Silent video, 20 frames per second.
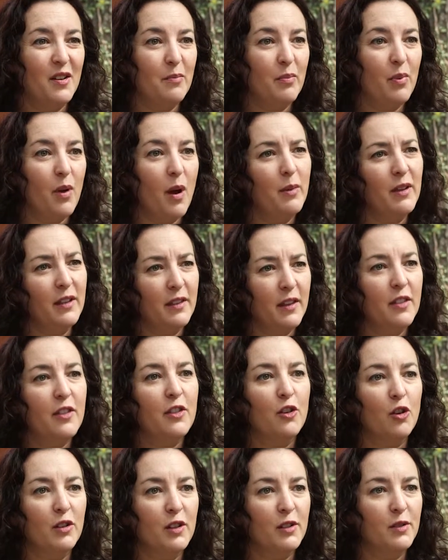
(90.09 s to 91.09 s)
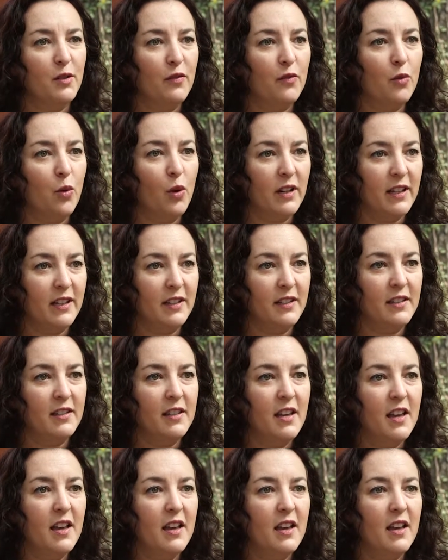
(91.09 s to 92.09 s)
Probably in the 30s or 40s.
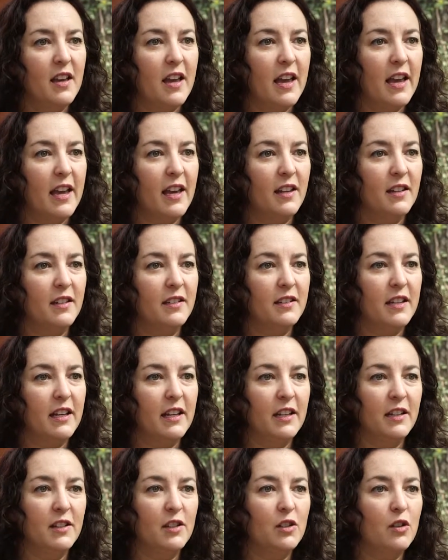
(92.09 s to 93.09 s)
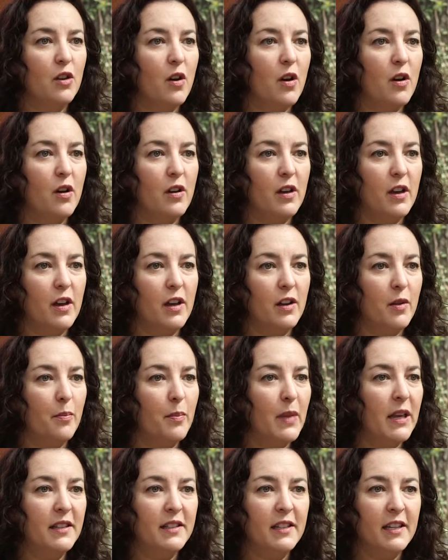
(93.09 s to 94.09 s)
And it's an
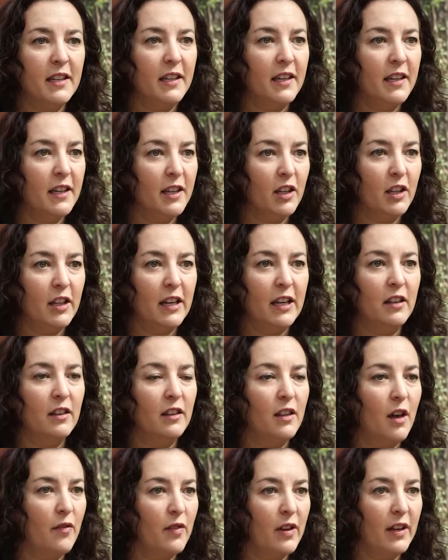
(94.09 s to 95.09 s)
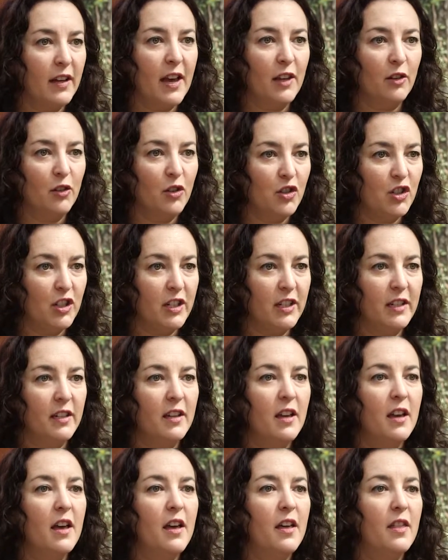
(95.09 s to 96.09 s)
amazing, healing, loving energy
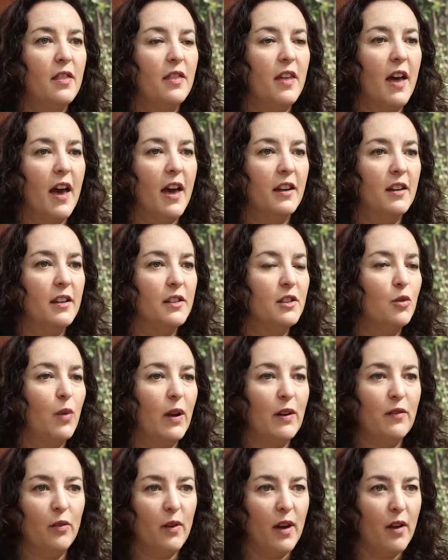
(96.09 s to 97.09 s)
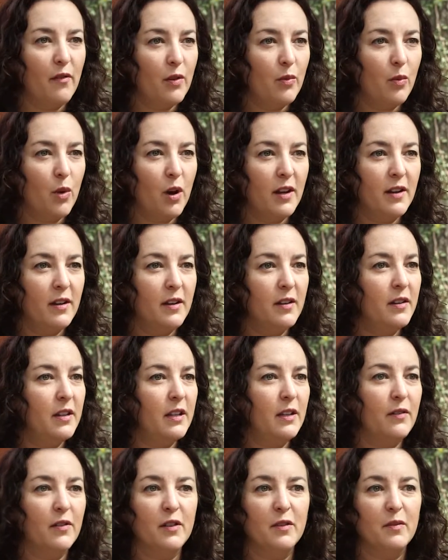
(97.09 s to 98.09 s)
that is great for everyone,
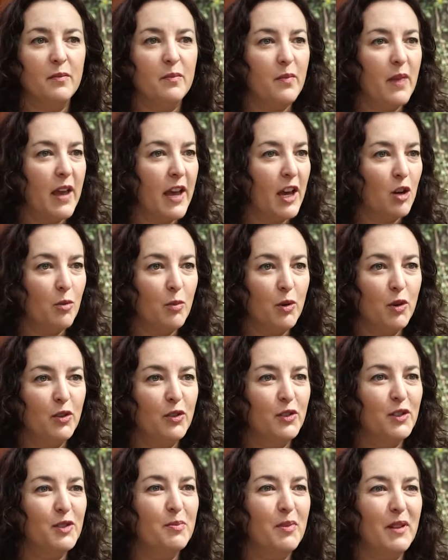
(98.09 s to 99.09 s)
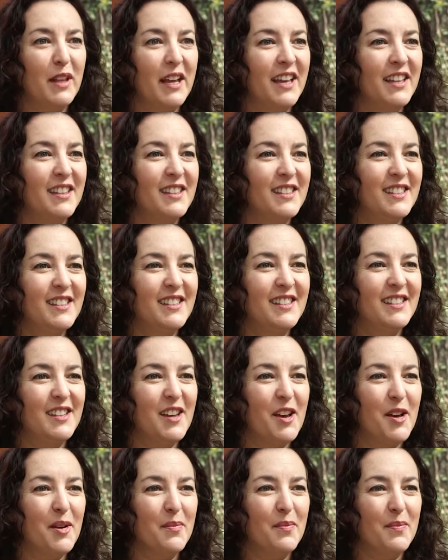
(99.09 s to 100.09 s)
even animals, plants.
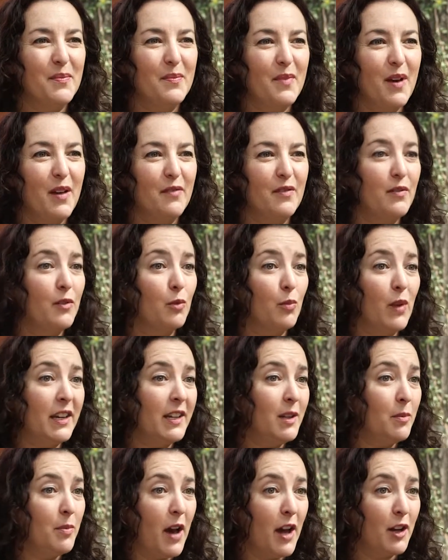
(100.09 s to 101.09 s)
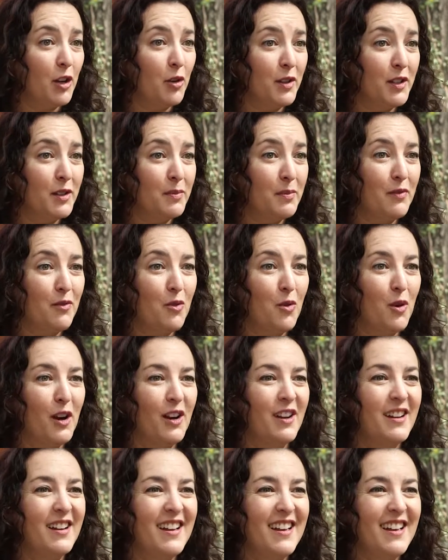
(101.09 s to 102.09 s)
I've even Reiki'd batteries before.